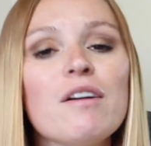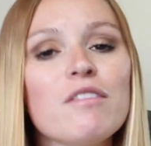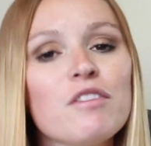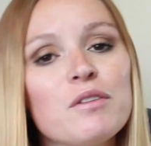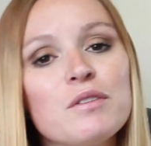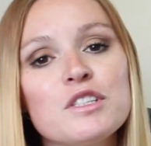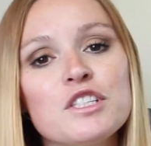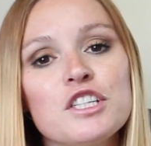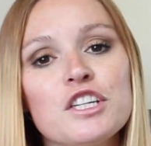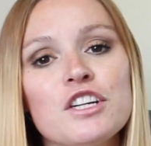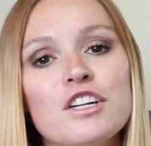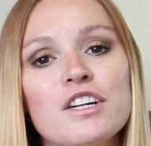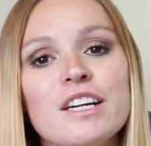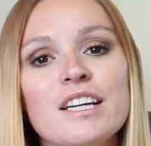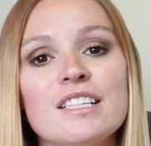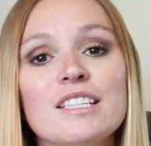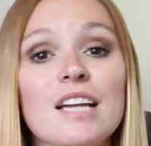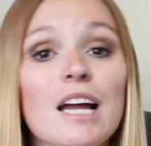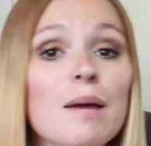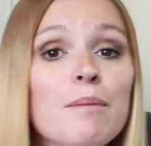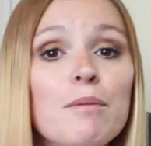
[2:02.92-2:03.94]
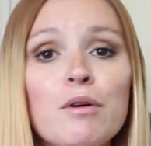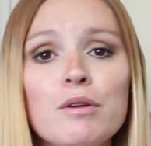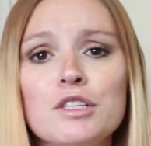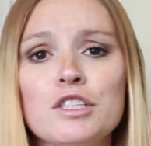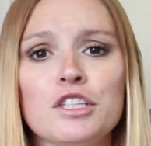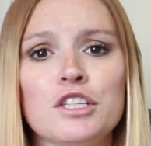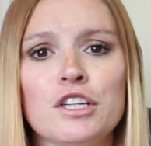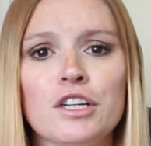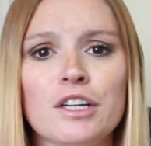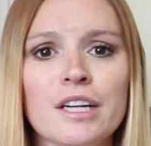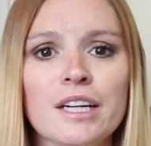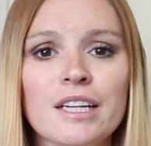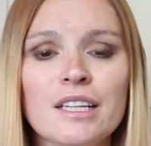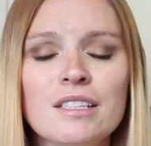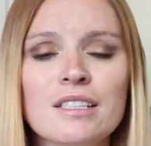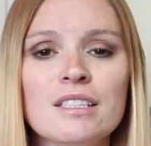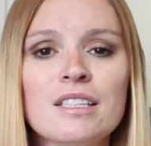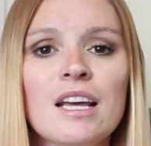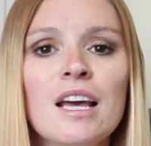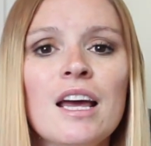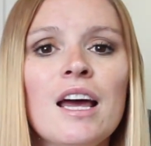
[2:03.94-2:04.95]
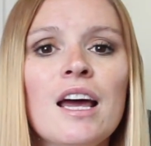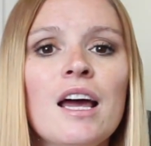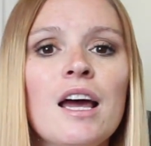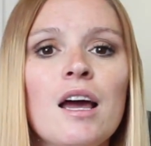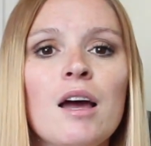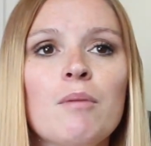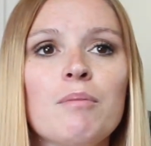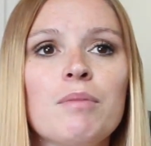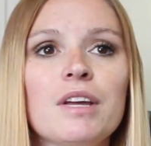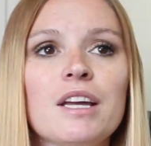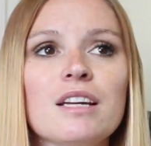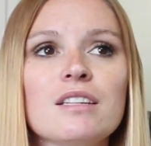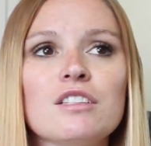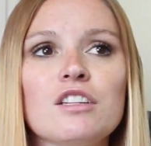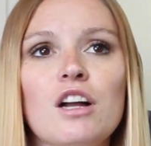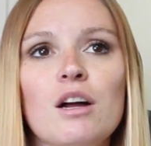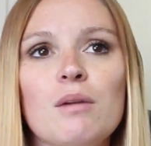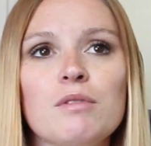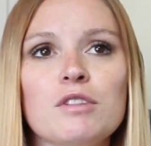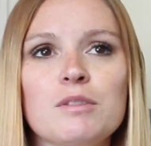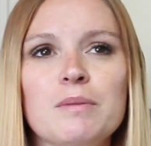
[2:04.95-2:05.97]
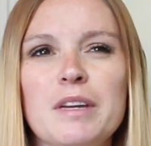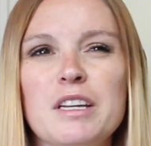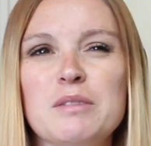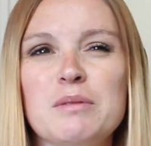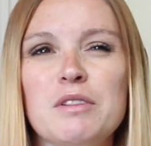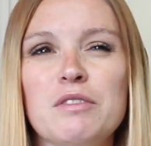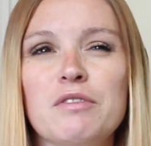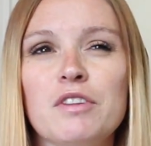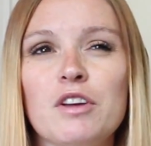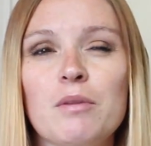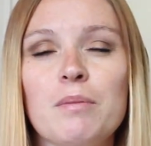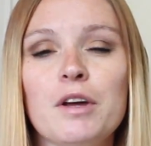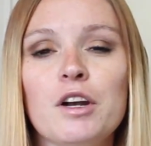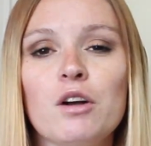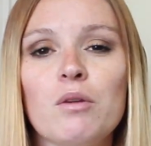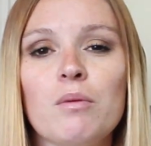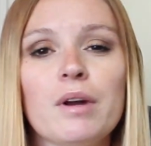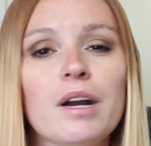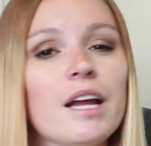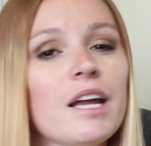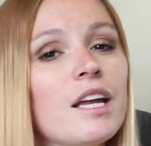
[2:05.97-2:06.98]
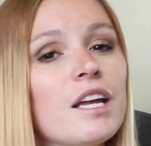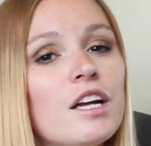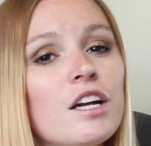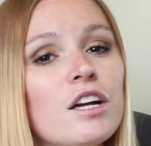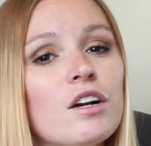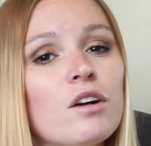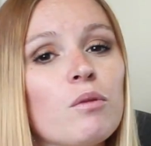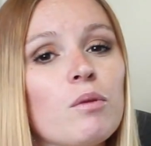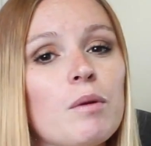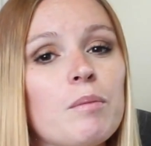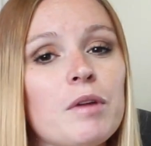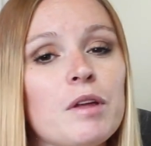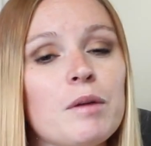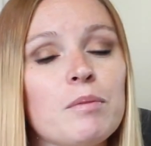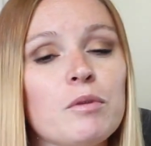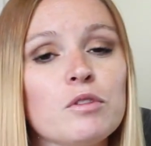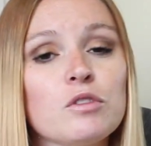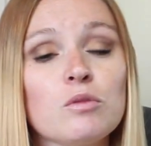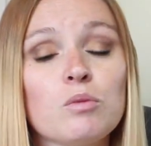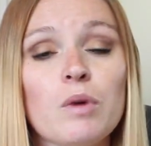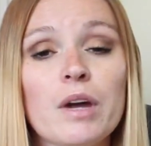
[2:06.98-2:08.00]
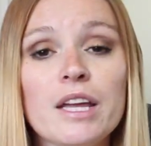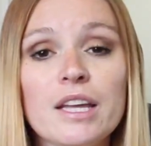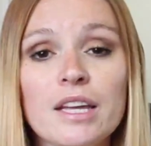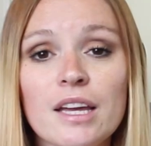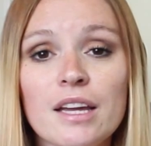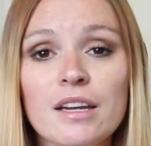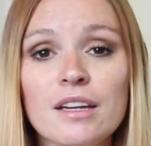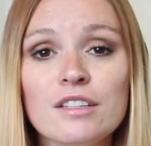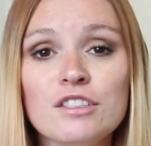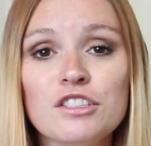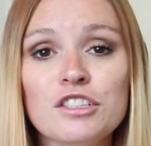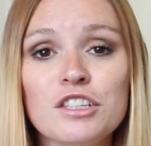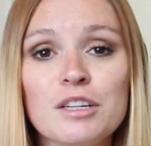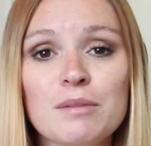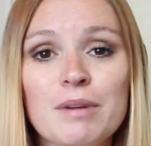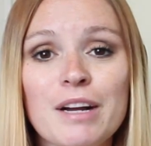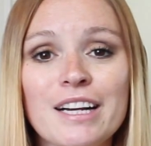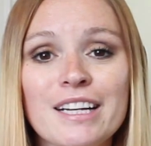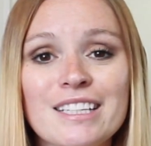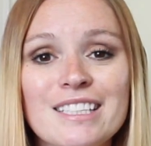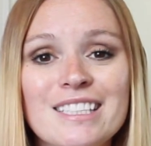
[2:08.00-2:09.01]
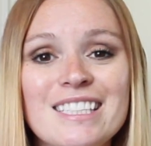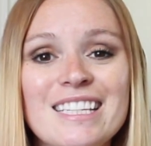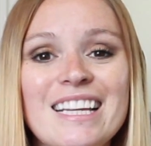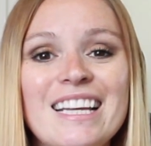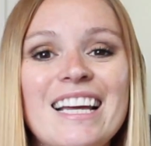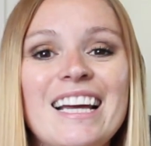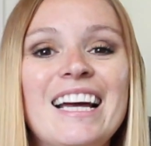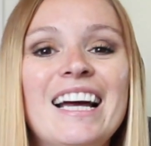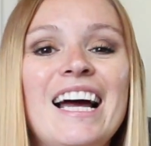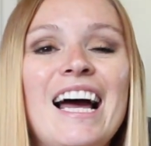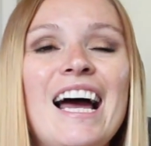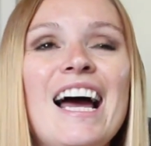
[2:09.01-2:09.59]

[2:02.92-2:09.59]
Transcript: everyone's curious and I'm always curious, because it almost makes me feel better when I hear what people's weight gain is during pregnancy.